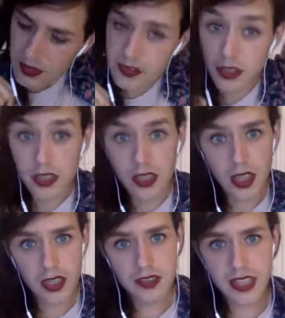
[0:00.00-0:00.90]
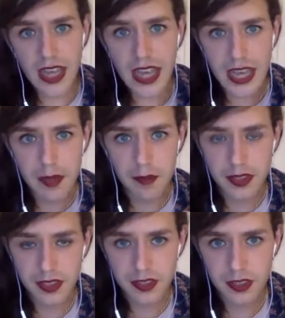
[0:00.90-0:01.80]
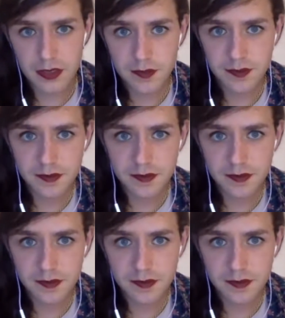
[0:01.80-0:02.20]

Took a long time, I